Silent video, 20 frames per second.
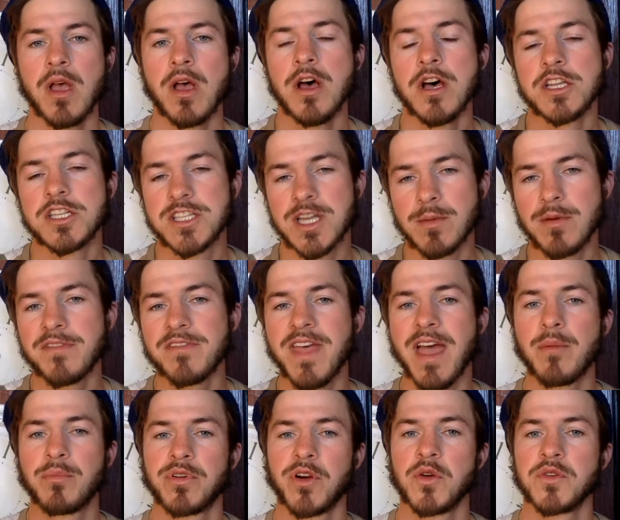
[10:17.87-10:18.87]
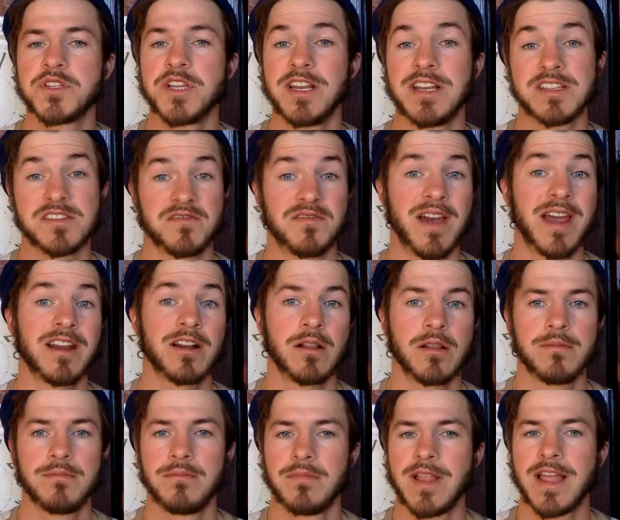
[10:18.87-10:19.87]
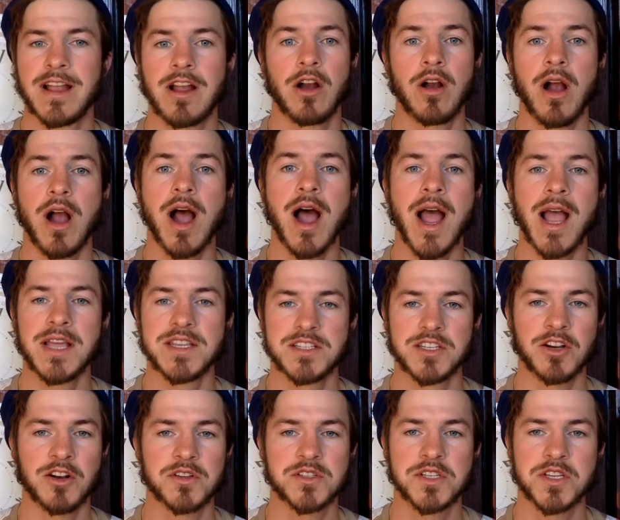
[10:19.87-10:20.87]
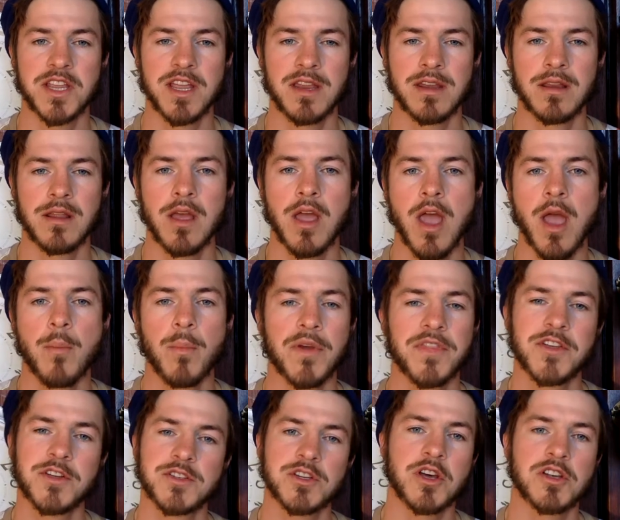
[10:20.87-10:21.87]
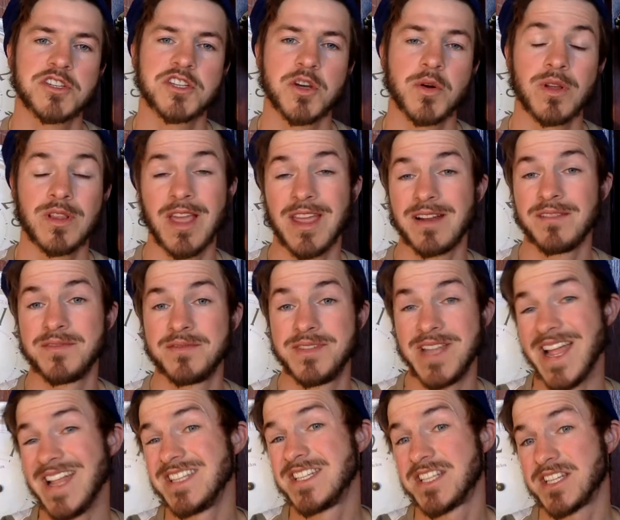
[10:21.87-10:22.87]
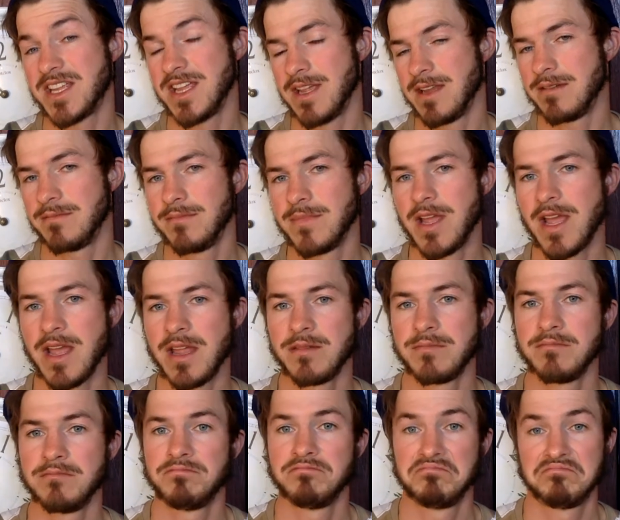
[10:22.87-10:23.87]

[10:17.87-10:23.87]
Some of that protein is vital, like our eyes and our skin, but there's also a lot of dead skin and